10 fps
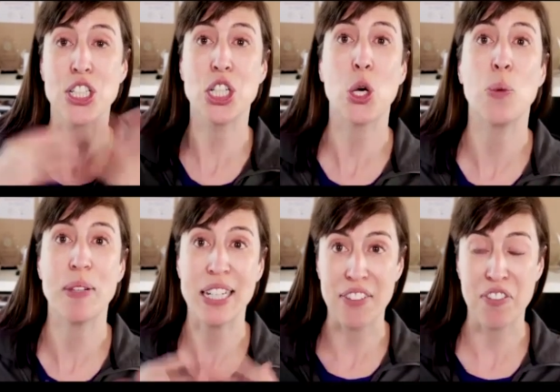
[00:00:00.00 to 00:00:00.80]
so
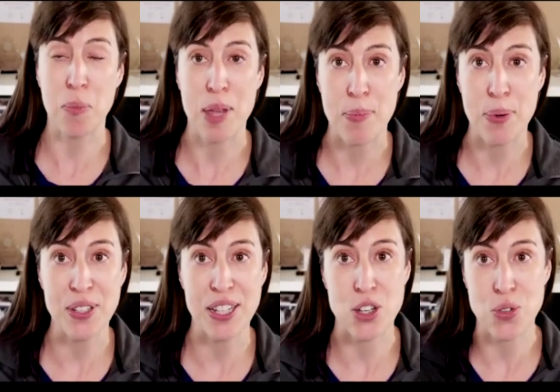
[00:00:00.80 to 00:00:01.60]
many different people
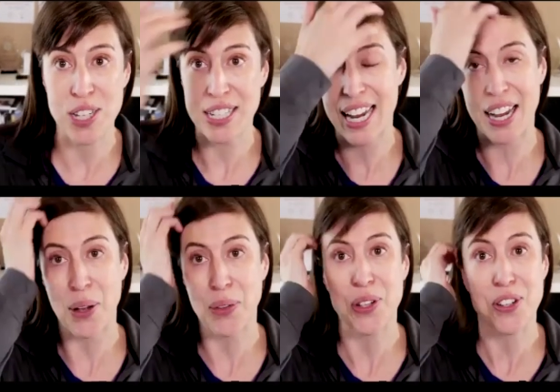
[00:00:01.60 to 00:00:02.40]
that use it now.
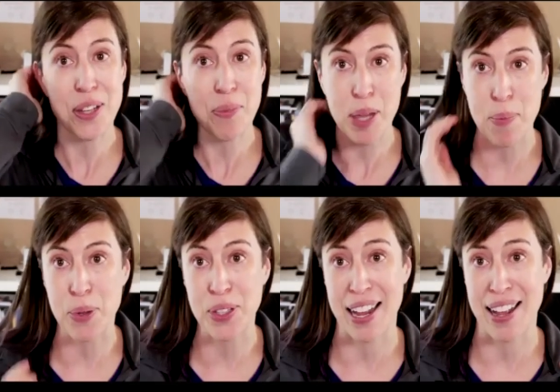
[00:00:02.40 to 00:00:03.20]
There's some people
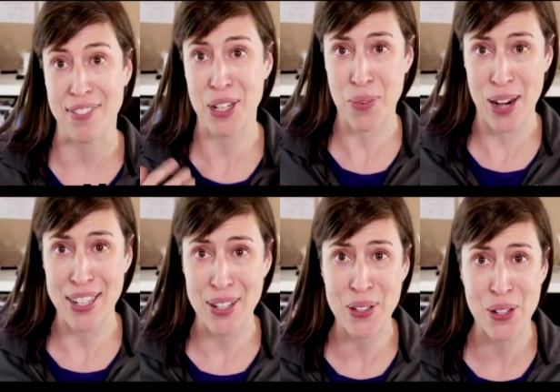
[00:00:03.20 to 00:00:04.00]
that have like
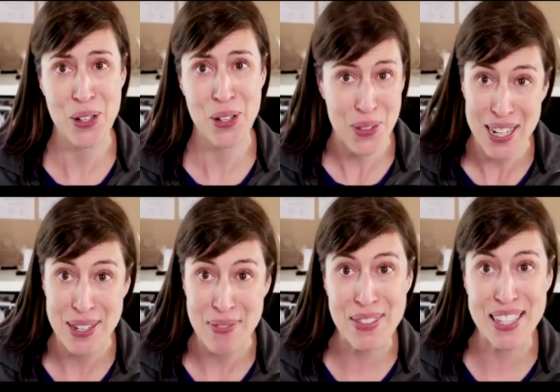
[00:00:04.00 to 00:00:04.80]
regular
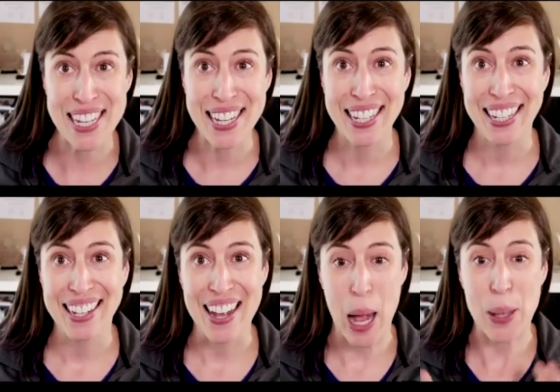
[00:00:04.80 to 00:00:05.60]
streams
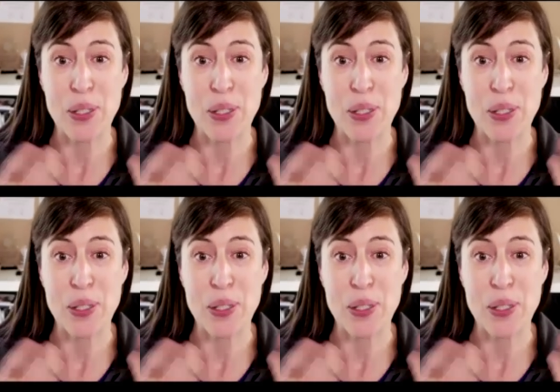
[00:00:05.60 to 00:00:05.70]
uh, mm.